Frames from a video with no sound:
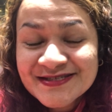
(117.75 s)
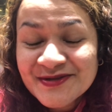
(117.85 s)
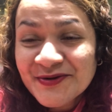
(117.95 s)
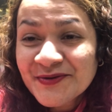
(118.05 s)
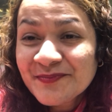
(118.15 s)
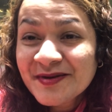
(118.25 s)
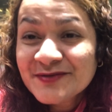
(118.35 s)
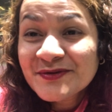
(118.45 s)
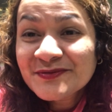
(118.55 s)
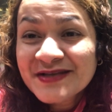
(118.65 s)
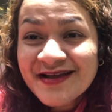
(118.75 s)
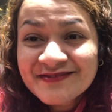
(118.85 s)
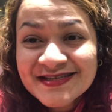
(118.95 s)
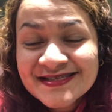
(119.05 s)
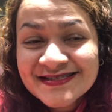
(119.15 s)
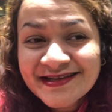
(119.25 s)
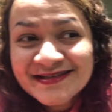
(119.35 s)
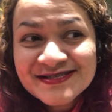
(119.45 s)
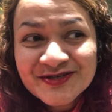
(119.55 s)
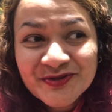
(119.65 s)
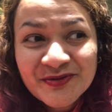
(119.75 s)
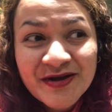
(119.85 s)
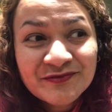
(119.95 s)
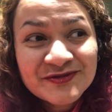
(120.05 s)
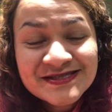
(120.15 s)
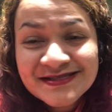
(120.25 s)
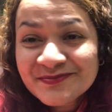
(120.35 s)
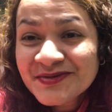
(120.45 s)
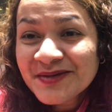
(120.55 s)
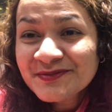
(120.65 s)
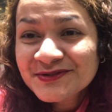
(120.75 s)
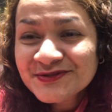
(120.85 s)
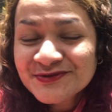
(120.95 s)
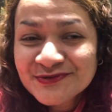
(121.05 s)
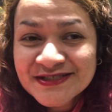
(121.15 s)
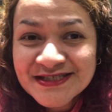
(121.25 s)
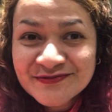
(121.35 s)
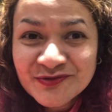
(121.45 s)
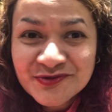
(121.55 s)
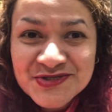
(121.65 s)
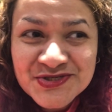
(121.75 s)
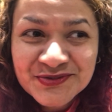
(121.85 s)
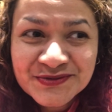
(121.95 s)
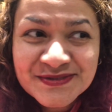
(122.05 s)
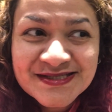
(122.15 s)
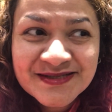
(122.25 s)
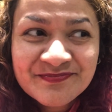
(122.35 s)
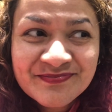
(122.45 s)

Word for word: so but we would have internet so I would still be able to do the devotionals